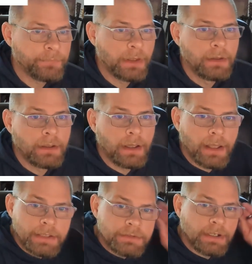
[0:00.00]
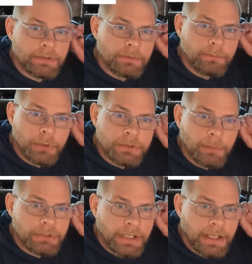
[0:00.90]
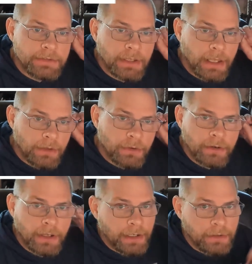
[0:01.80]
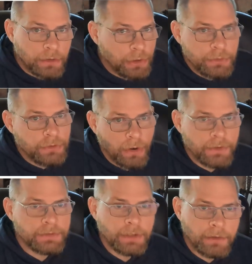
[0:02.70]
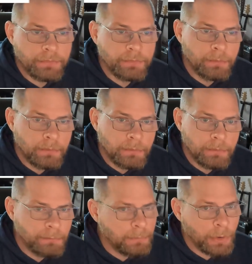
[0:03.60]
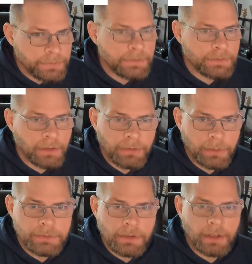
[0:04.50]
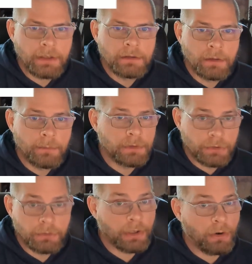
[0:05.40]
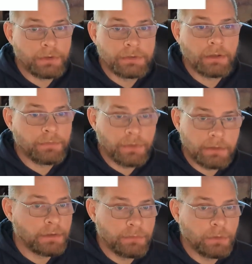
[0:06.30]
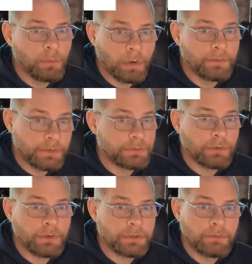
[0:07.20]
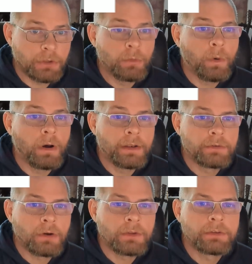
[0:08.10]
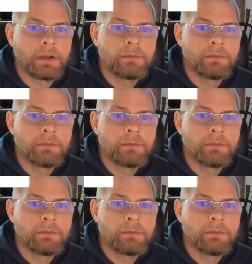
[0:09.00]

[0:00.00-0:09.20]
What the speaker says: SNS puts a bunch of kits together, and it includes all the stuff, most of the stuff I would say, or certainly all the stuff that if you want, this is all the stuff that you want, it's all the stuff.